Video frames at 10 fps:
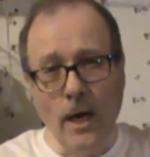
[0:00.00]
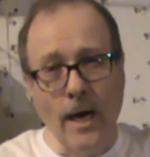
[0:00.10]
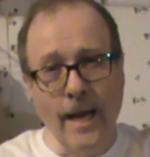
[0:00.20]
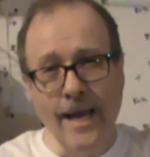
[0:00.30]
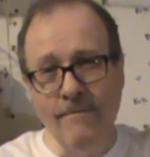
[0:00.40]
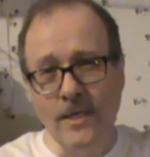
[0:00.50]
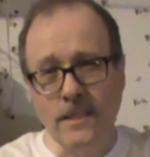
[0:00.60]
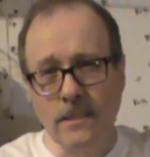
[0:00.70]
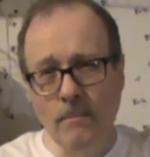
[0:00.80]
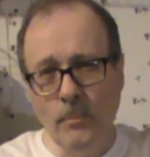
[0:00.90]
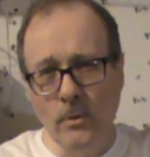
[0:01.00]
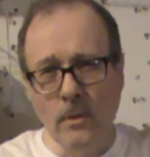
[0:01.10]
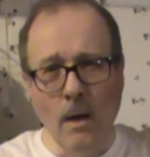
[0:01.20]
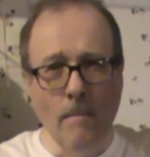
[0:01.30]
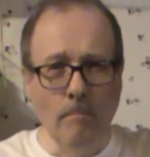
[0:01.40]
I have a simple
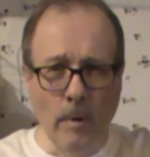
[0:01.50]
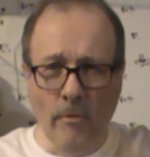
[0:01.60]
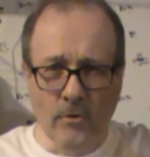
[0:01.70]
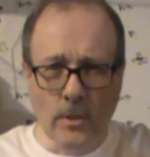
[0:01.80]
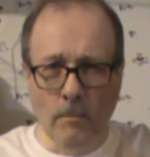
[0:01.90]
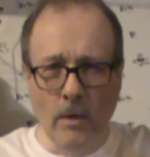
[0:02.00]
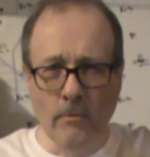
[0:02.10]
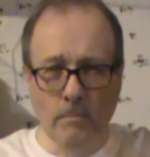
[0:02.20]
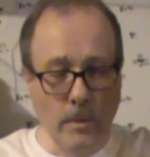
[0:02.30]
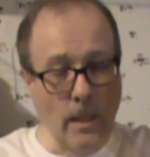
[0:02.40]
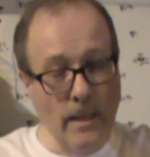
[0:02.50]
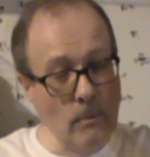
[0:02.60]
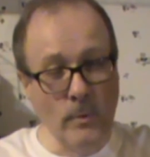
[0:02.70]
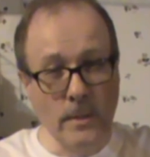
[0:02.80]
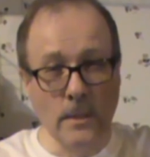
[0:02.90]
month-to-month
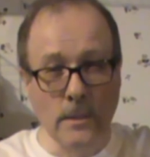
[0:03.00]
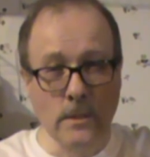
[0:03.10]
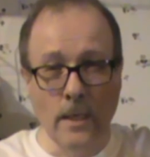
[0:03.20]
plan with this.